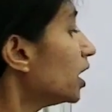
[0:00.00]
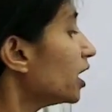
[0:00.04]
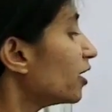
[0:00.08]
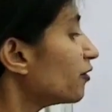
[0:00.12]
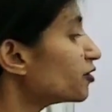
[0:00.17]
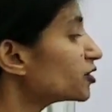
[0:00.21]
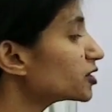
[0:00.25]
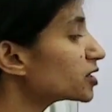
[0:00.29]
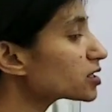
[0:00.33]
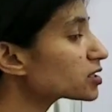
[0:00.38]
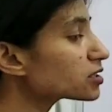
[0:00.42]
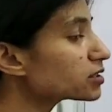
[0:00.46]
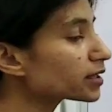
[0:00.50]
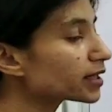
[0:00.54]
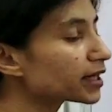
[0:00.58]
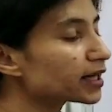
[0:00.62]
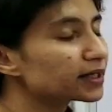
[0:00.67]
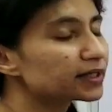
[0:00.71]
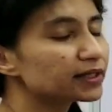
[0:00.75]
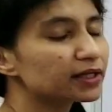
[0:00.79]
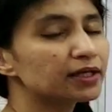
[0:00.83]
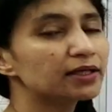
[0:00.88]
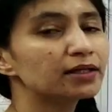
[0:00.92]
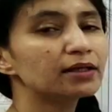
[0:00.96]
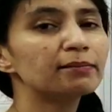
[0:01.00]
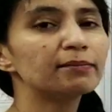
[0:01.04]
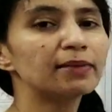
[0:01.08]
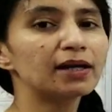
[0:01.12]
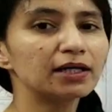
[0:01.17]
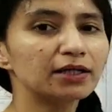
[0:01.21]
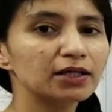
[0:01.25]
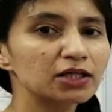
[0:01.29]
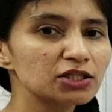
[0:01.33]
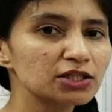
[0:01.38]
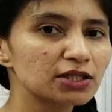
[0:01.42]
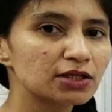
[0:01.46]
If you just look at in the
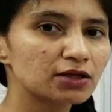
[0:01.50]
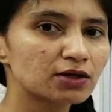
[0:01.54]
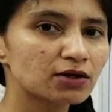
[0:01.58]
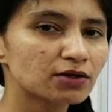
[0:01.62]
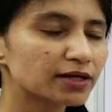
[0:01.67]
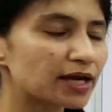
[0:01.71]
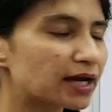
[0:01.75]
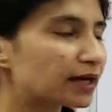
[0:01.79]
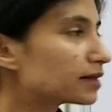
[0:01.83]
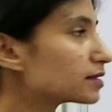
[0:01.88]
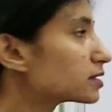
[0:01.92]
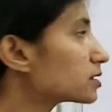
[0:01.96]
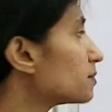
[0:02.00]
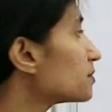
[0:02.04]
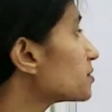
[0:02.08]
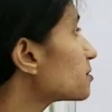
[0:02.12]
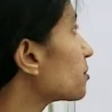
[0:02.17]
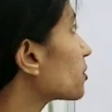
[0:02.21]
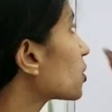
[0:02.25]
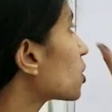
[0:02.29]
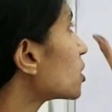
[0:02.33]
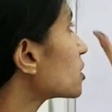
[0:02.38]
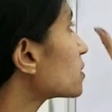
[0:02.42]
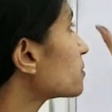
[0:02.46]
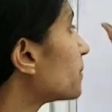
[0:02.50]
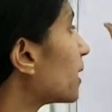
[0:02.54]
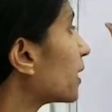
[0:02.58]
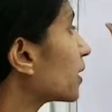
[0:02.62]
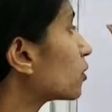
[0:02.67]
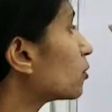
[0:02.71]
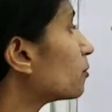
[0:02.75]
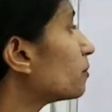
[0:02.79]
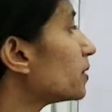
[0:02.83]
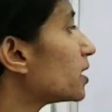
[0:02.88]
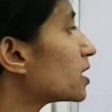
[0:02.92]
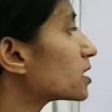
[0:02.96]
multicellular organisms, because
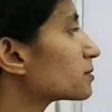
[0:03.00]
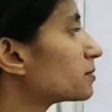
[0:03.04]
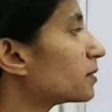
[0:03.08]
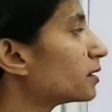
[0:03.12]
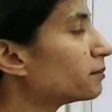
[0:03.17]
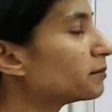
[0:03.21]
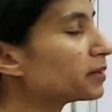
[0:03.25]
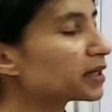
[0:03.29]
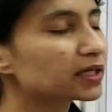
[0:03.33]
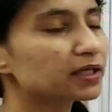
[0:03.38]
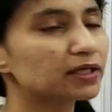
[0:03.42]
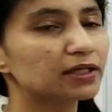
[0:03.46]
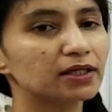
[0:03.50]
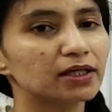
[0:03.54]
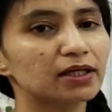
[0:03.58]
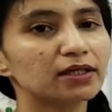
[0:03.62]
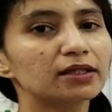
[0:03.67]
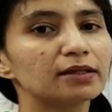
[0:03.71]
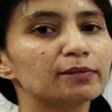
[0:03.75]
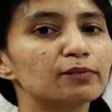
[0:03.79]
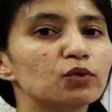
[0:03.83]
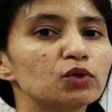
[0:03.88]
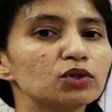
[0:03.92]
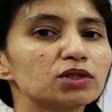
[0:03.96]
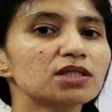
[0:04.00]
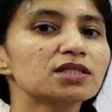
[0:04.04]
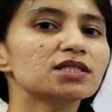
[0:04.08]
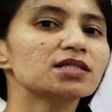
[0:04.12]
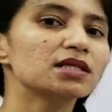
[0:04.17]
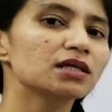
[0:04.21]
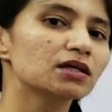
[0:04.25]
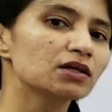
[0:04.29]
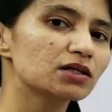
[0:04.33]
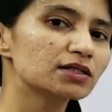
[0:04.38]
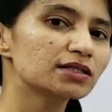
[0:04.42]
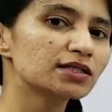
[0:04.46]
mycoplasma and bacteria, they both are
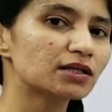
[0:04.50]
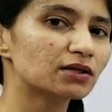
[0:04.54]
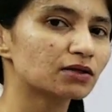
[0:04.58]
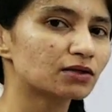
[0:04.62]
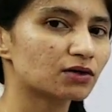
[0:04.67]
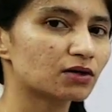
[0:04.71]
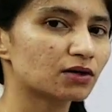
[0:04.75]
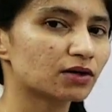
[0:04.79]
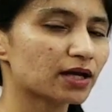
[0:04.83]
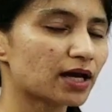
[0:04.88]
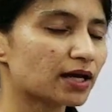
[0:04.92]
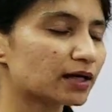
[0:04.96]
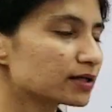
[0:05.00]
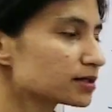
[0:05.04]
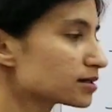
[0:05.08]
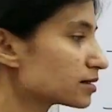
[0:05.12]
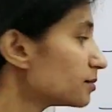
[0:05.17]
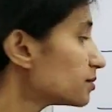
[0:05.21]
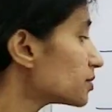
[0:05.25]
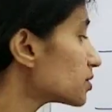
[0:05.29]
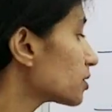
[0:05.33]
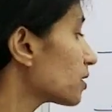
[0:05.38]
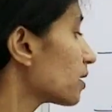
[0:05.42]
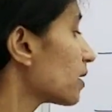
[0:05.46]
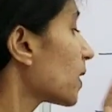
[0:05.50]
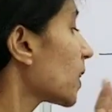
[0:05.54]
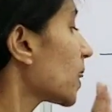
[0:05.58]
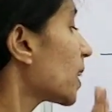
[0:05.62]
single cellular organisms.